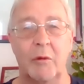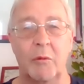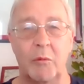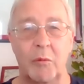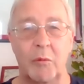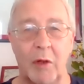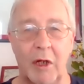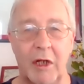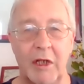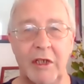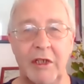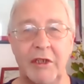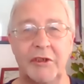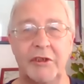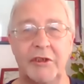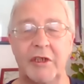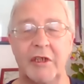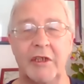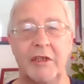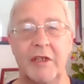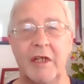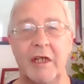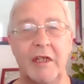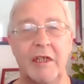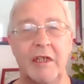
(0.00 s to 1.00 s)
Why is
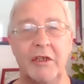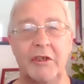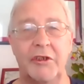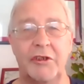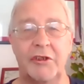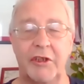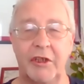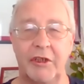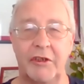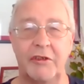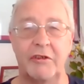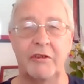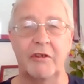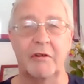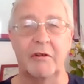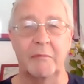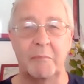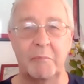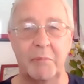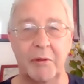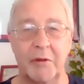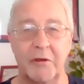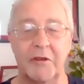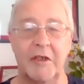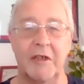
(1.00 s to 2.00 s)
it they insist on
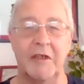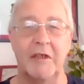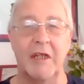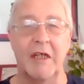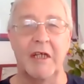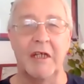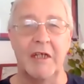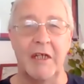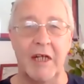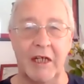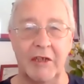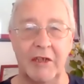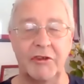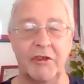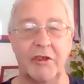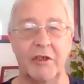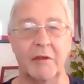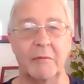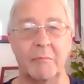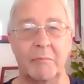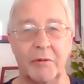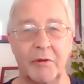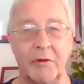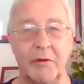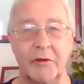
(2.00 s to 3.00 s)
putting their national
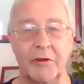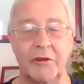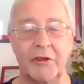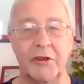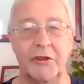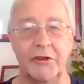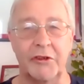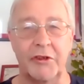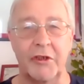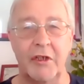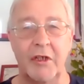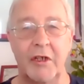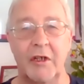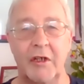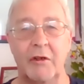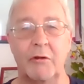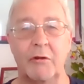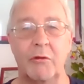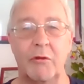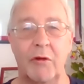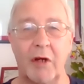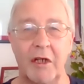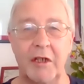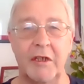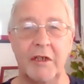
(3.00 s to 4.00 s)
borders
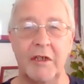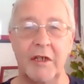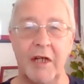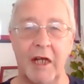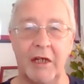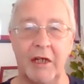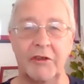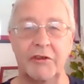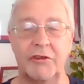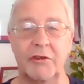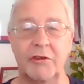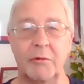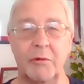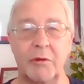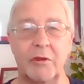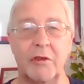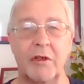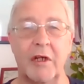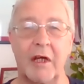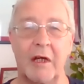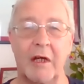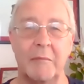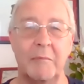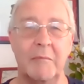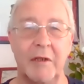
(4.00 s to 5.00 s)
right next to
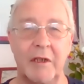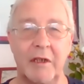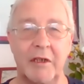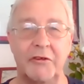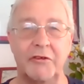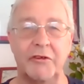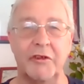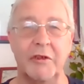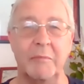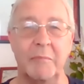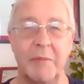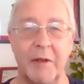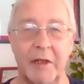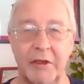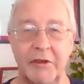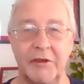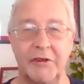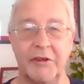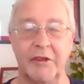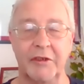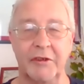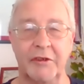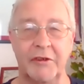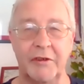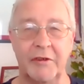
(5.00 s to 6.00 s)
all our military
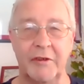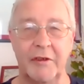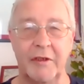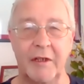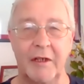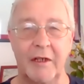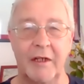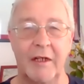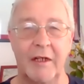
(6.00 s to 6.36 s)
bases?